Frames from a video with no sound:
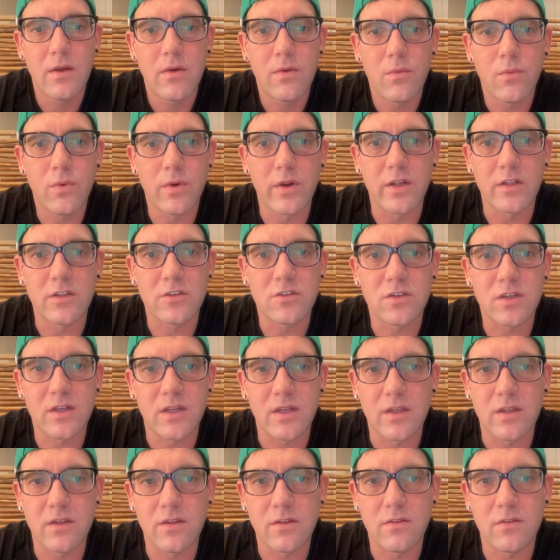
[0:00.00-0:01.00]
which
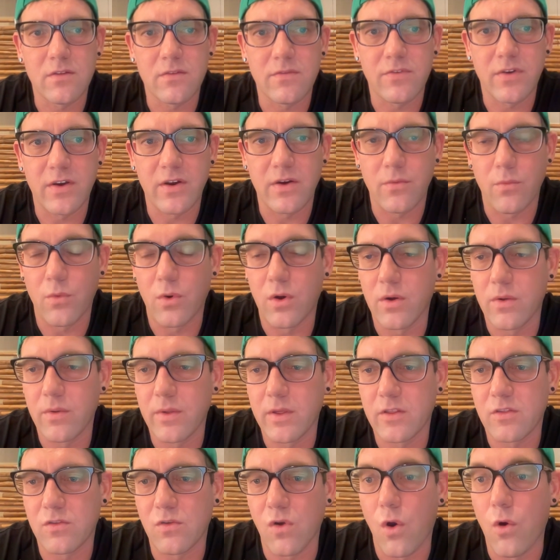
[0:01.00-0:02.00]
is very well,
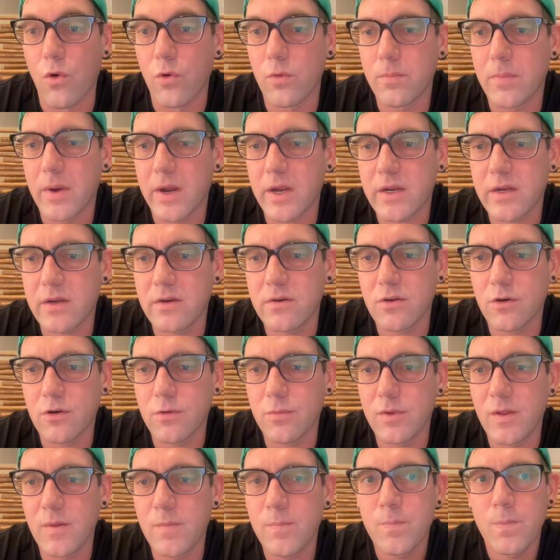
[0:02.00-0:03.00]
it's owned by
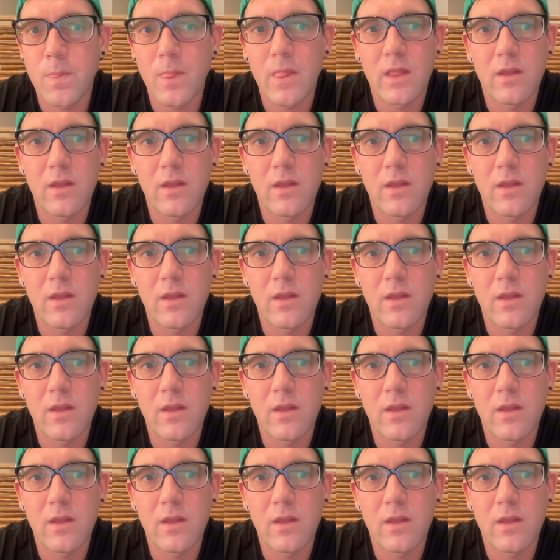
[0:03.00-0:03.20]
Adobe.